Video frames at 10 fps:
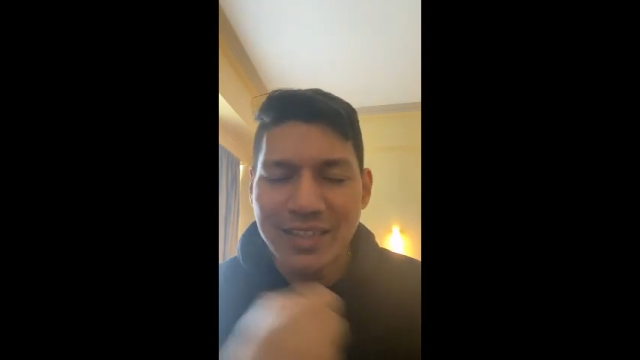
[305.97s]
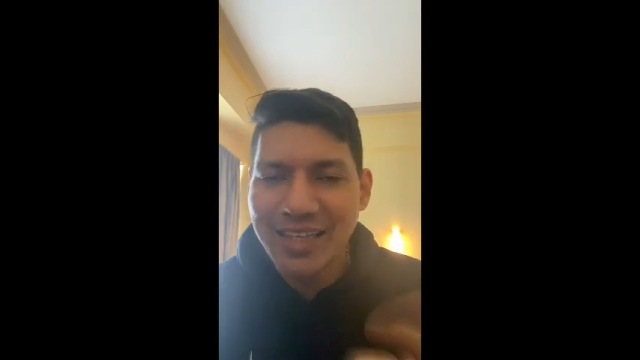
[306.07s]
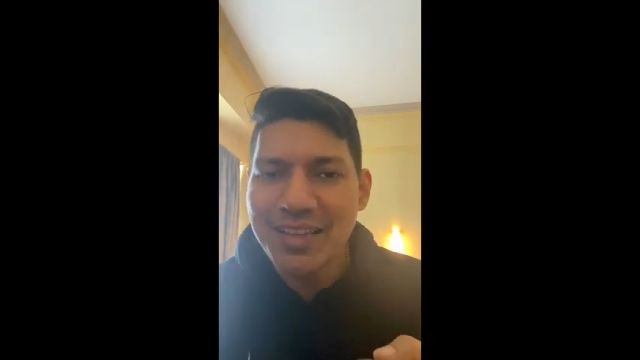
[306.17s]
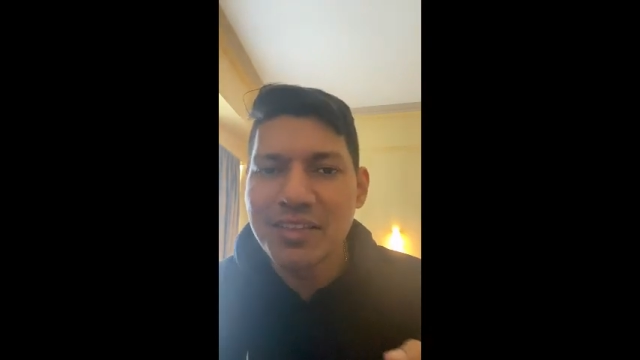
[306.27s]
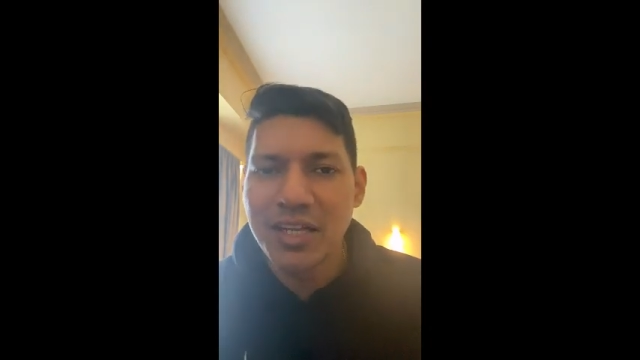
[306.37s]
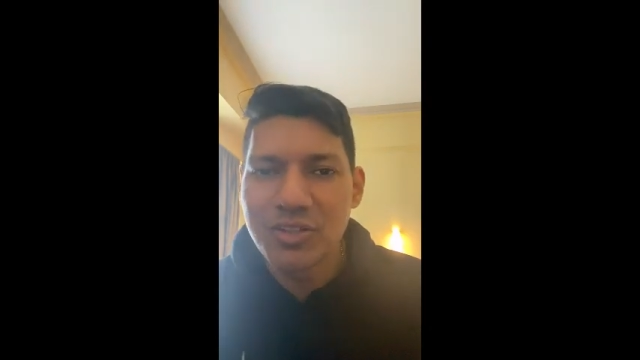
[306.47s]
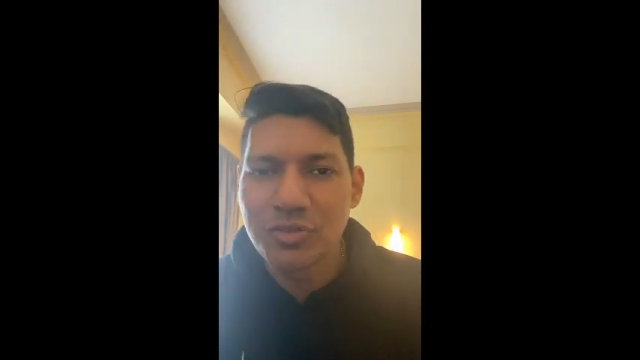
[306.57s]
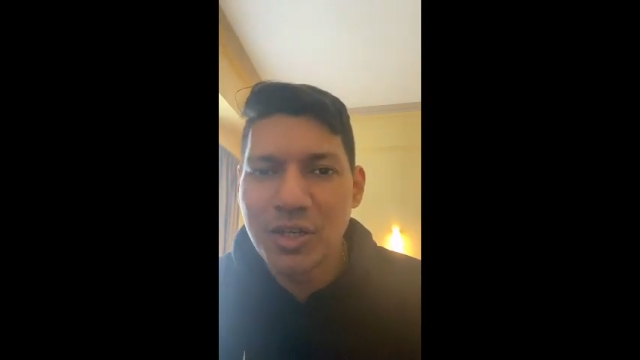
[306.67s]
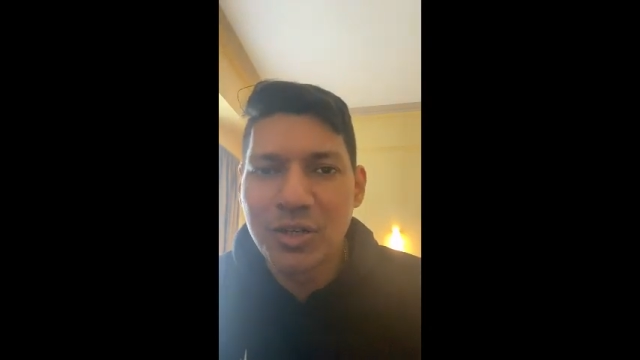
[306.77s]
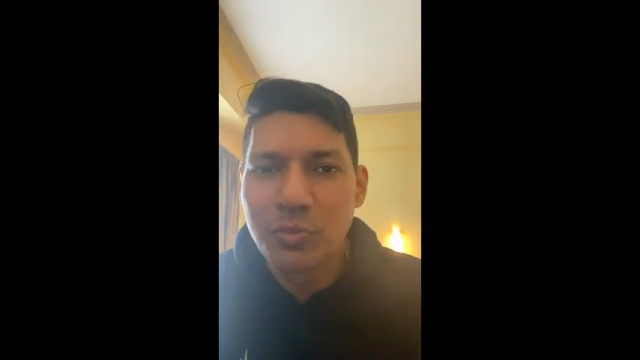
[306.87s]
get that
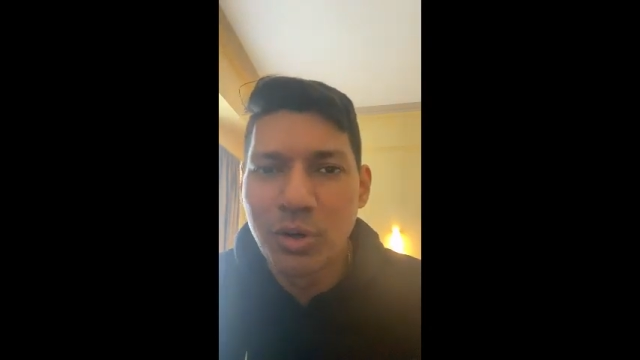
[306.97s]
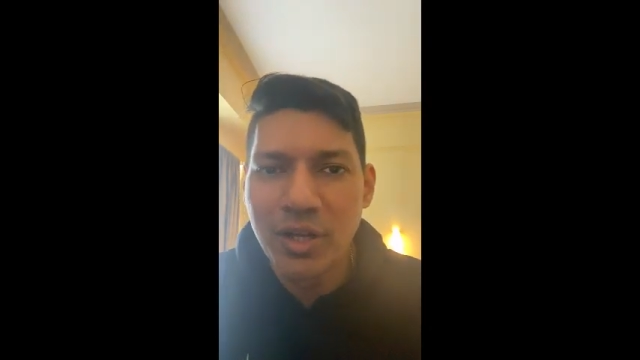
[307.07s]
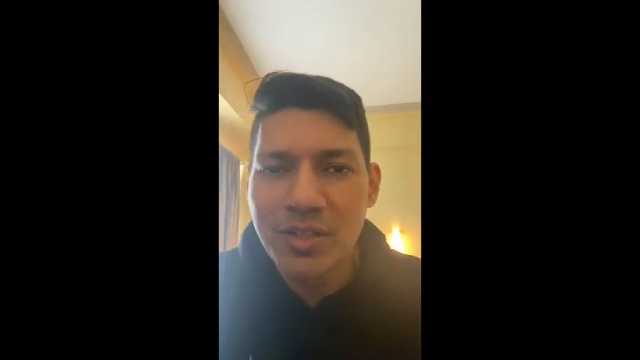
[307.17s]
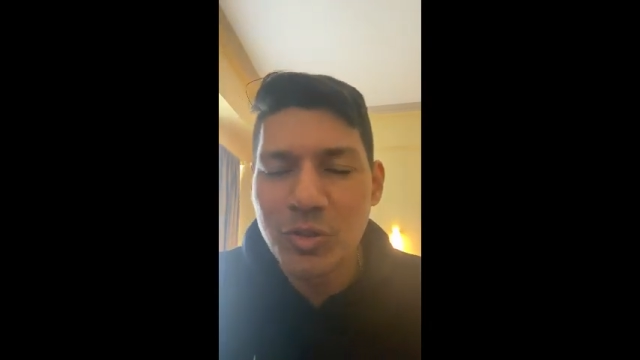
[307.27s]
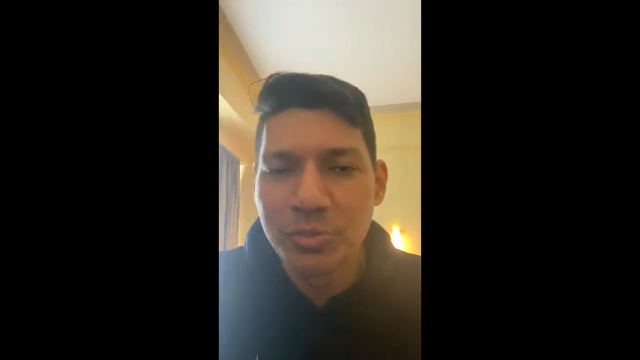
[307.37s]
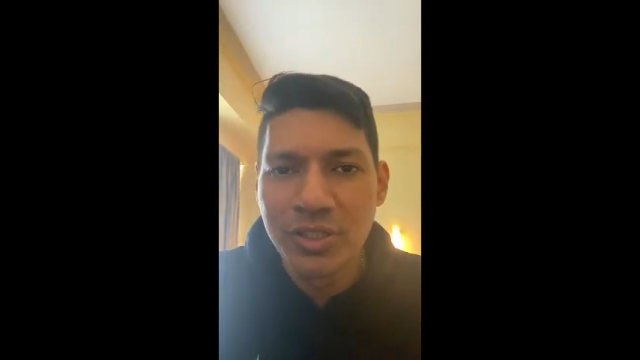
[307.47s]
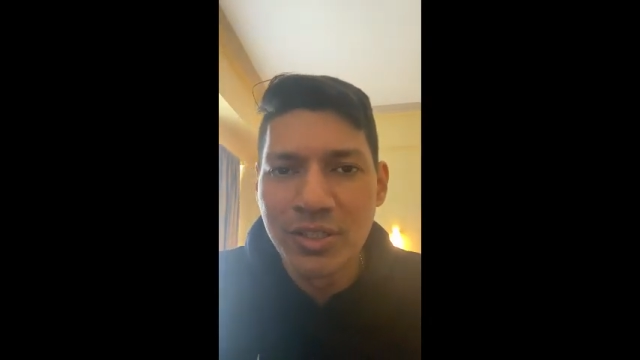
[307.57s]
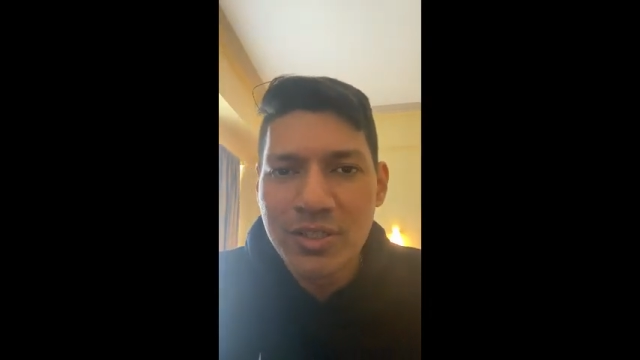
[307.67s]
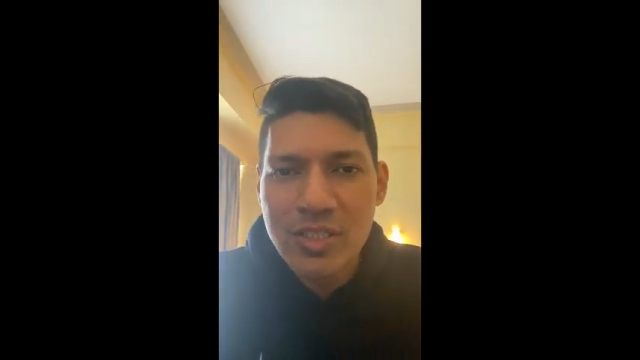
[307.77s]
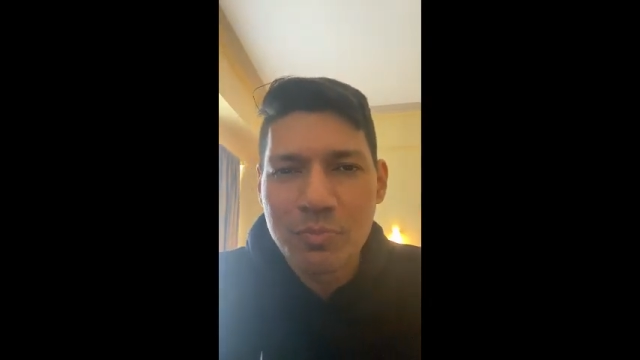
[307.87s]
300 word SOP
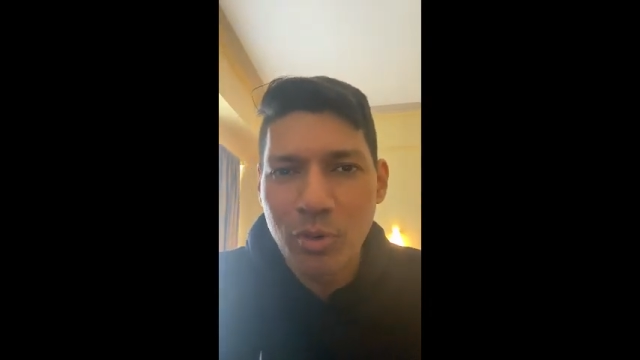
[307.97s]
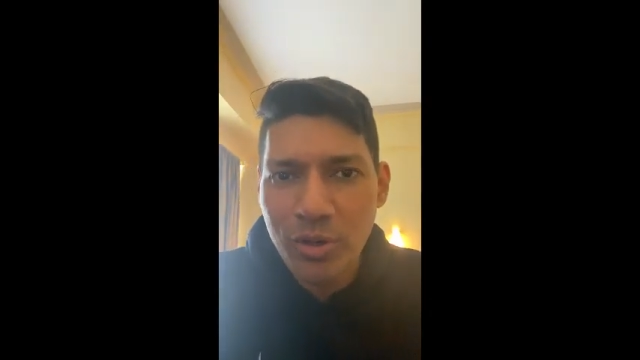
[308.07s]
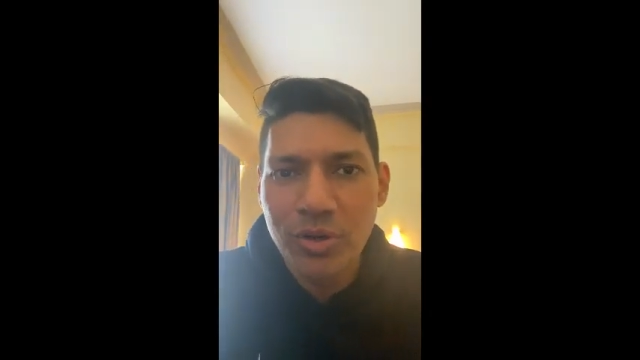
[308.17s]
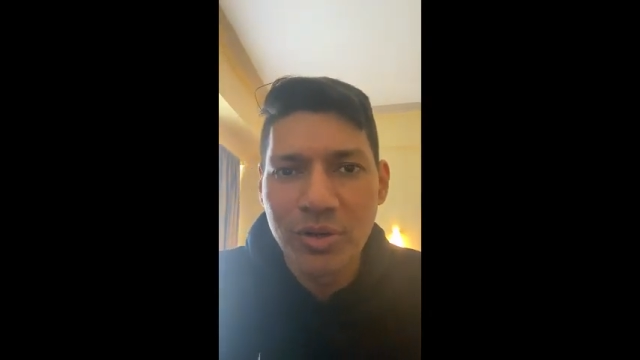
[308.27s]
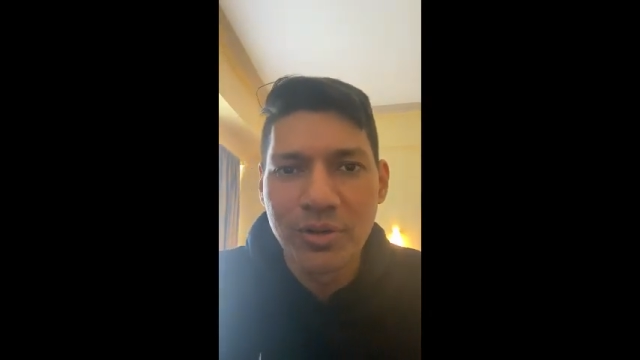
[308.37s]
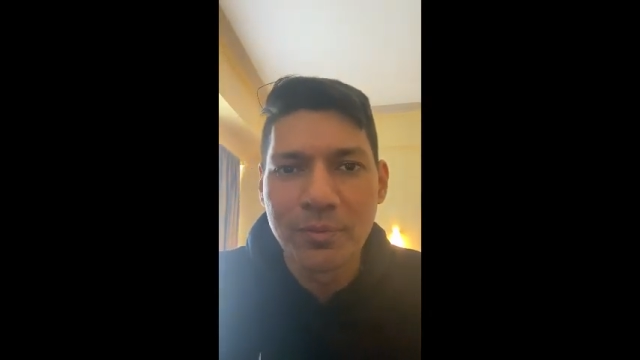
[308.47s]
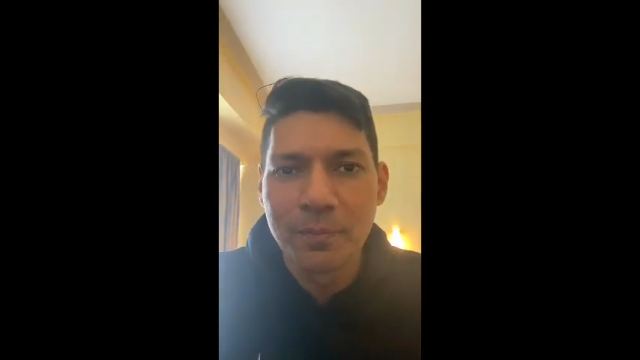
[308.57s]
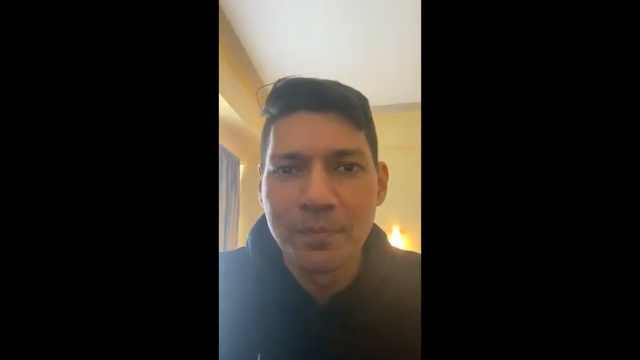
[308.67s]
spot on.